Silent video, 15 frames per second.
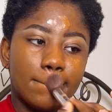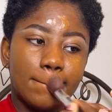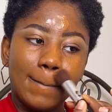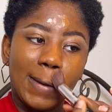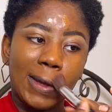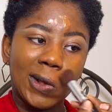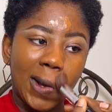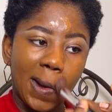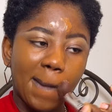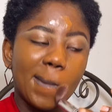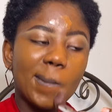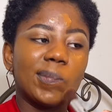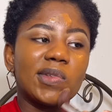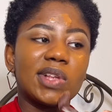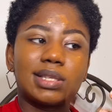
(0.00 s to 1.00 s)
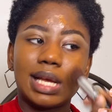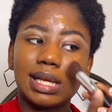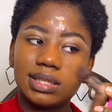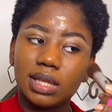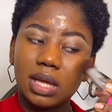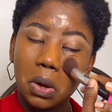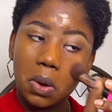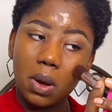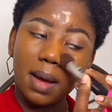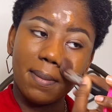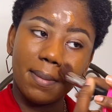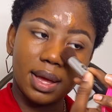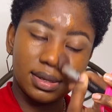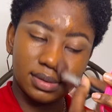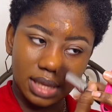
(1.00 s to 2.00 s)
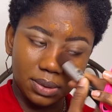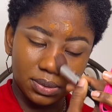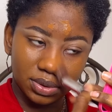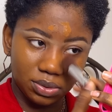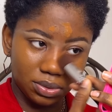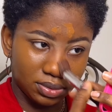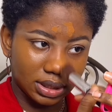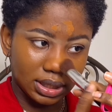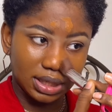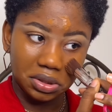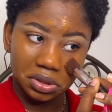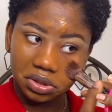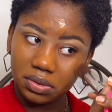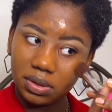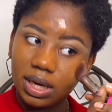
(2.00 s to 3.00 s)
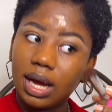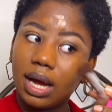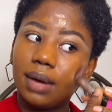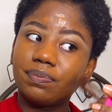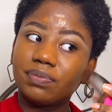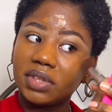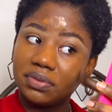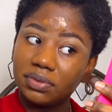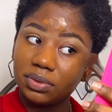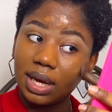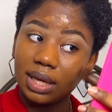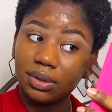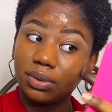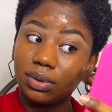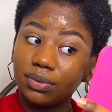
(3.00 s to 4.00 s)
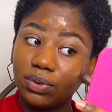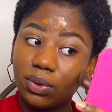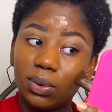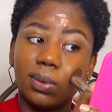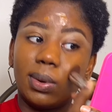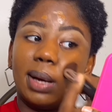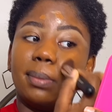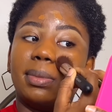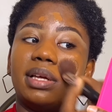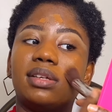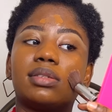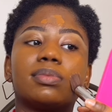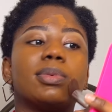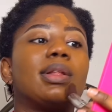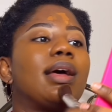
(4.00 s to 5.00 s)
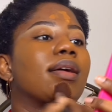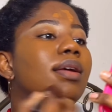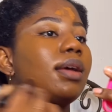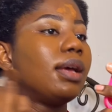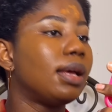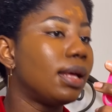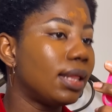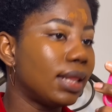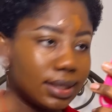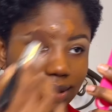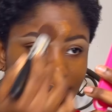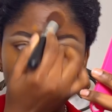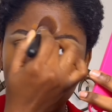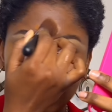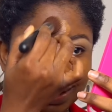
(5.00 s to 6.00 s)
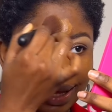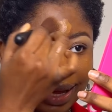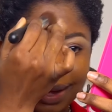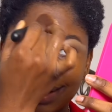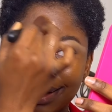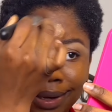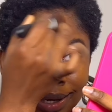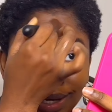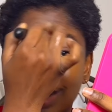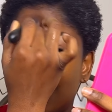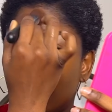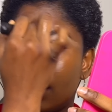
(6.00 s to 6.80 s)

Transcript: You know, the Saturday owambes that we do in Nigeria, even though I don't go for owambes, but like, there's nothing like that here.